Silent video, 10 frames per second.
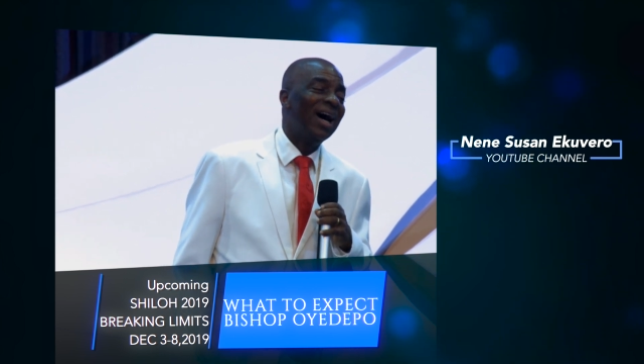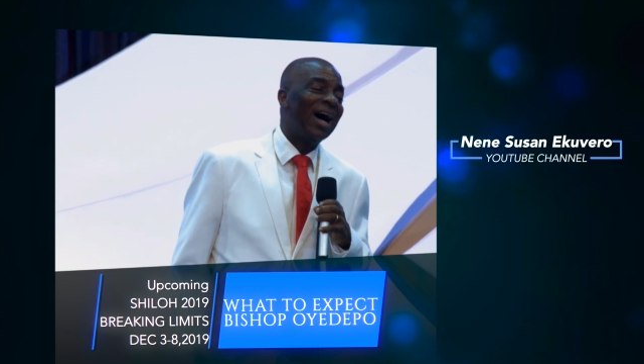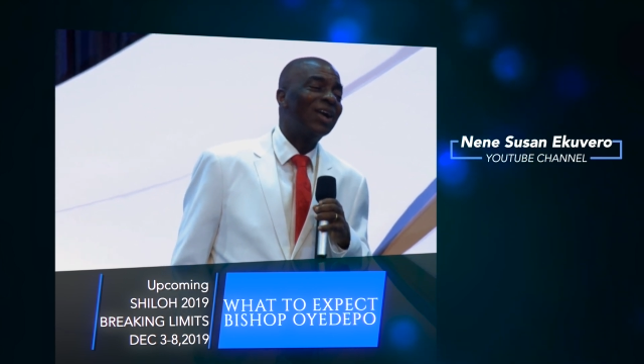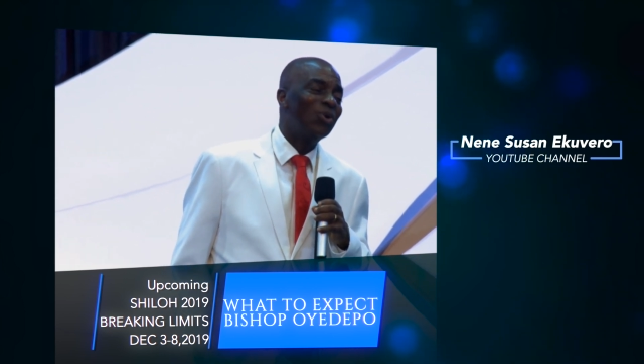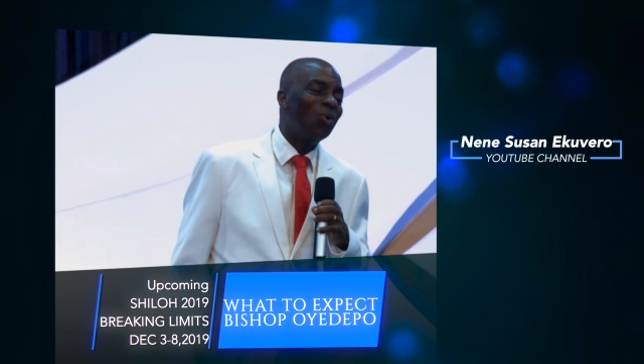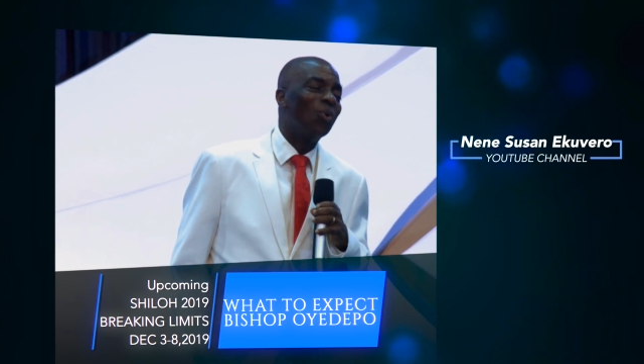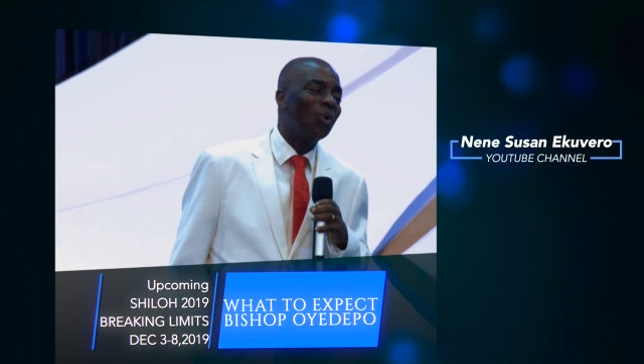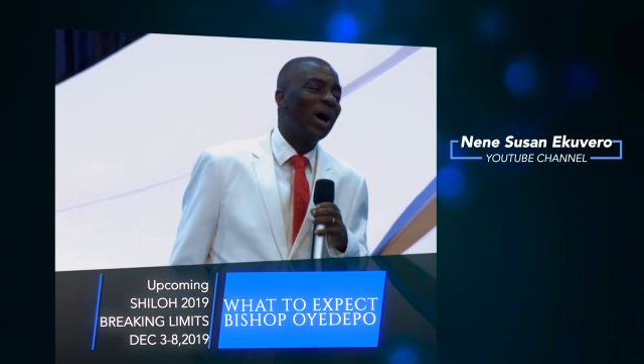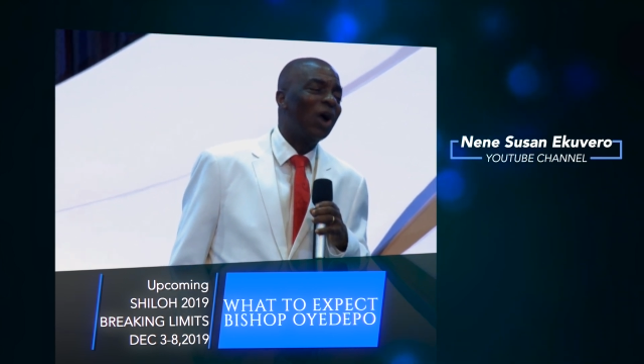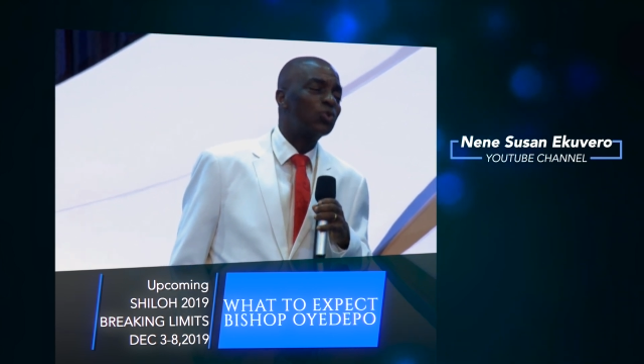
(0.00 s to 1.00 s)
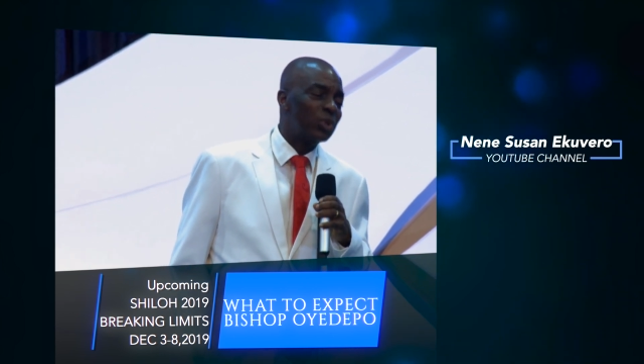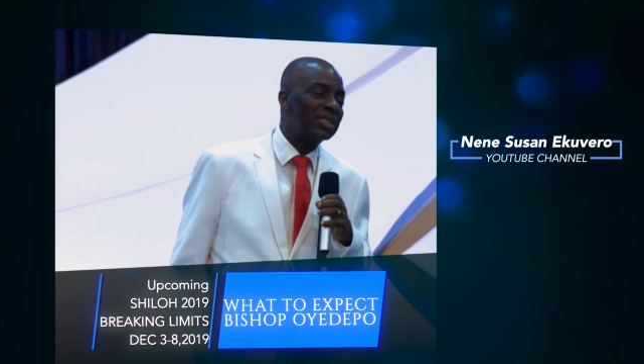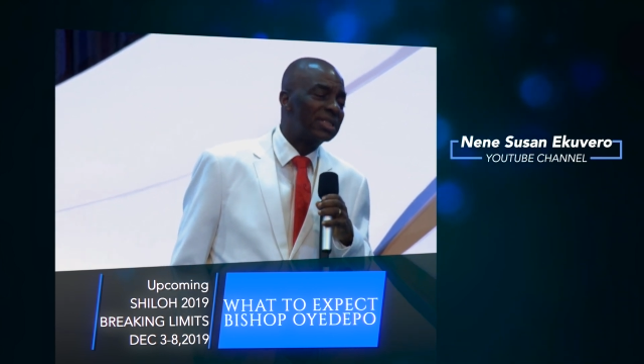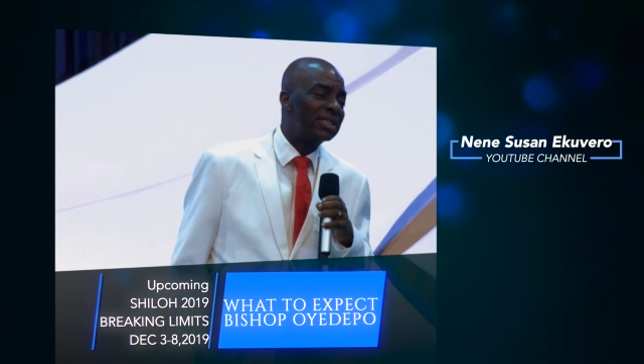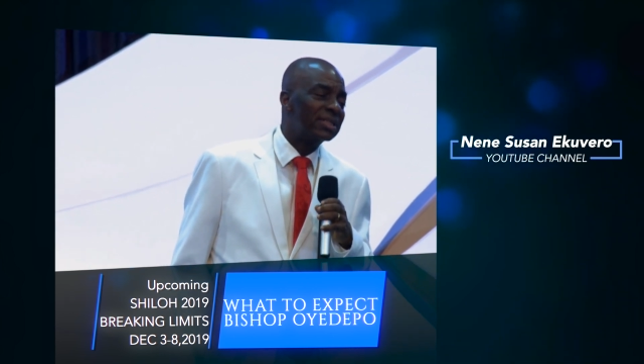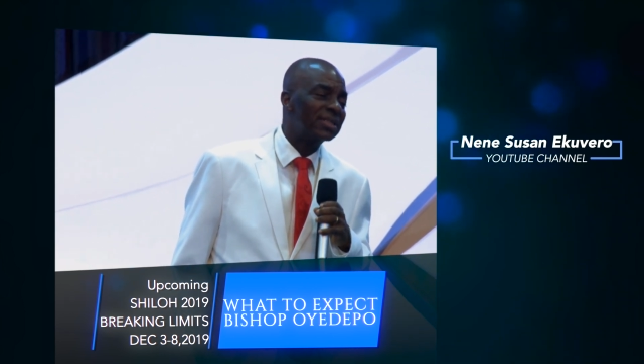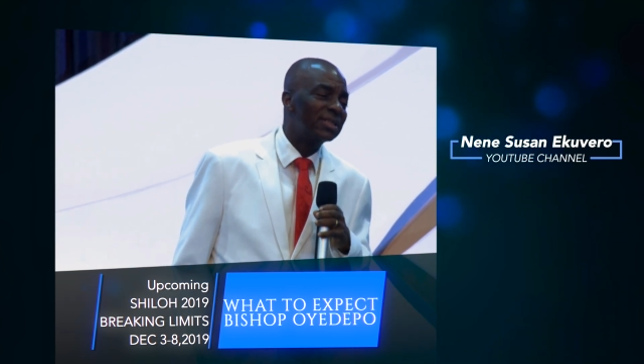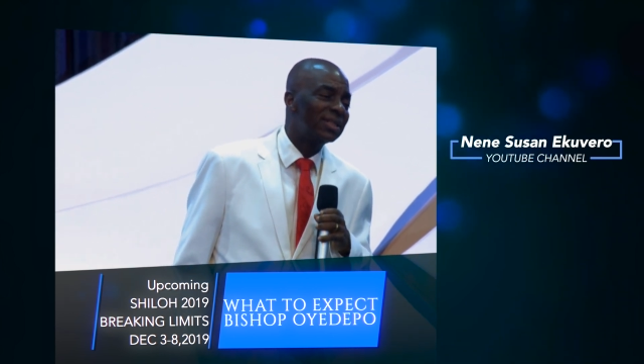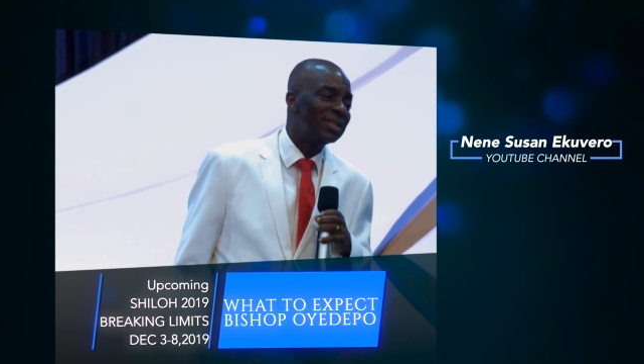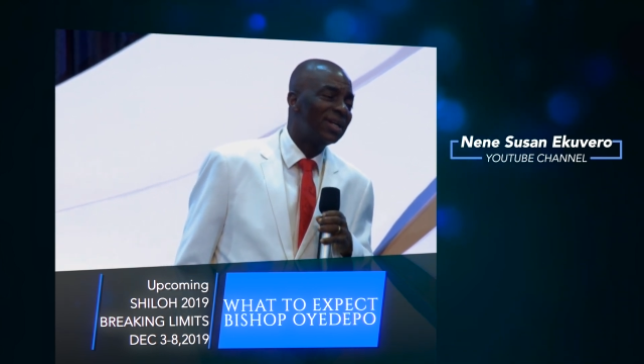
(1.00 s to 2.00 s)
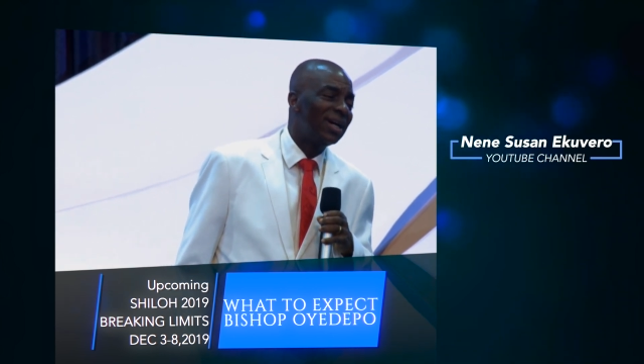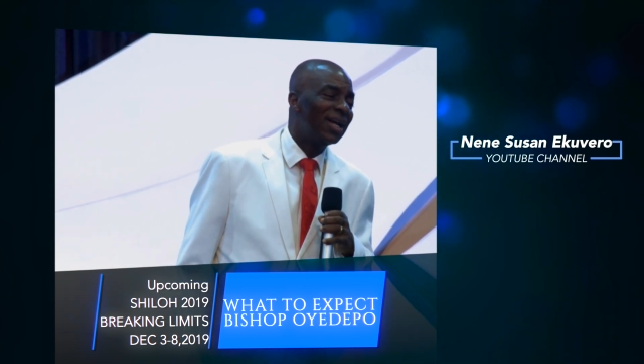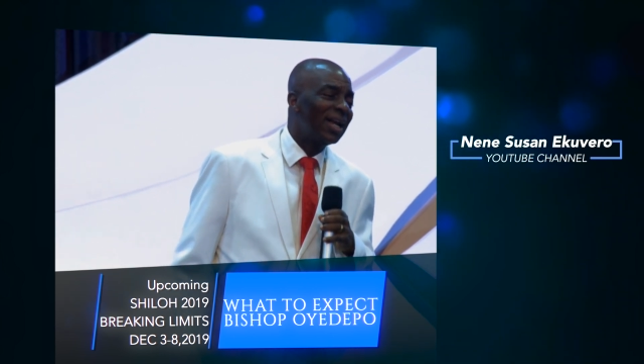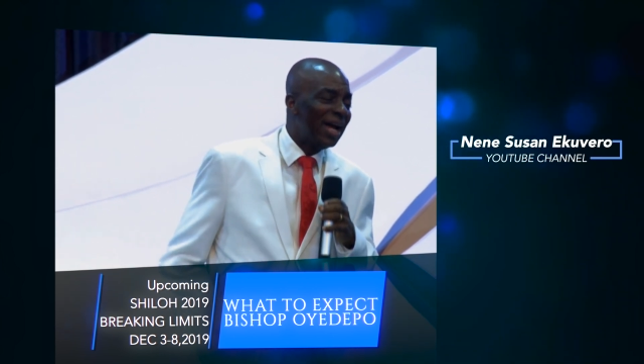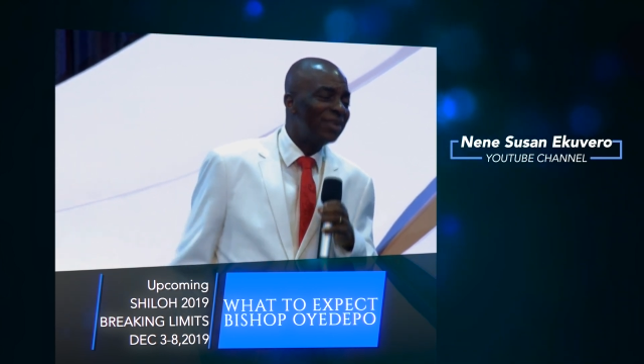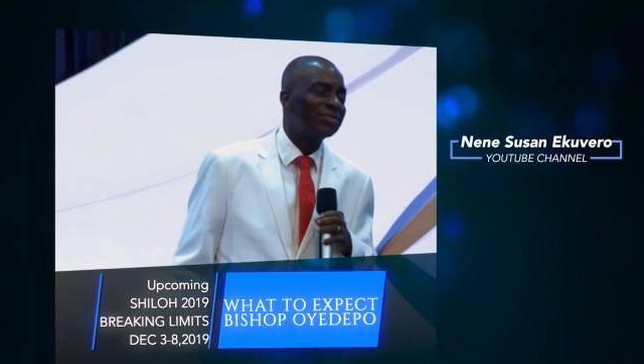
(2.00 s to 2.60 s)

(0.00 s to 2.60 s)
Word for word: and know how sweet it is. Life.